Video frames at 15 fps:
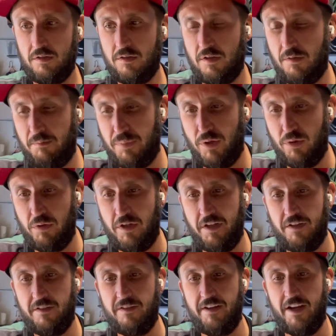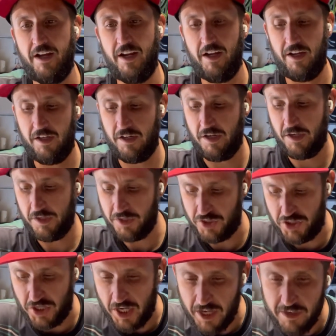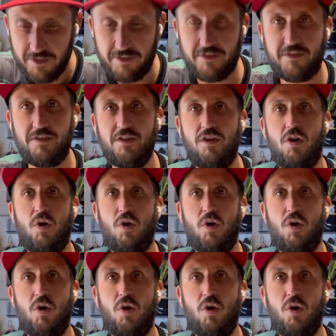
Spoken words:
components and jets,